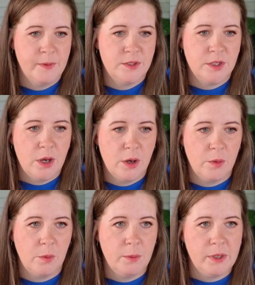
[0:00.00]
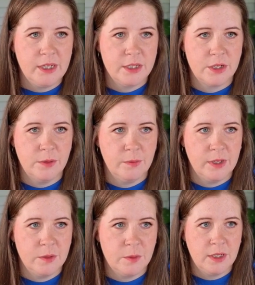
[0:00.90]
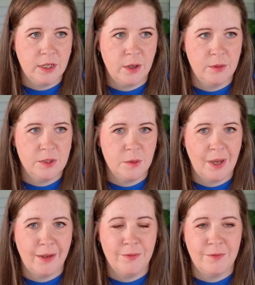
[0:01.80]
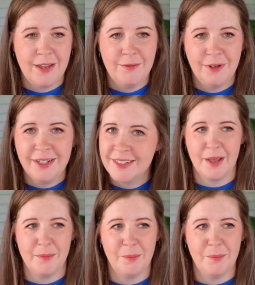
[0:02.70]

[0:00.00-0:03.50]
So what we're going to do is we're go to my favorite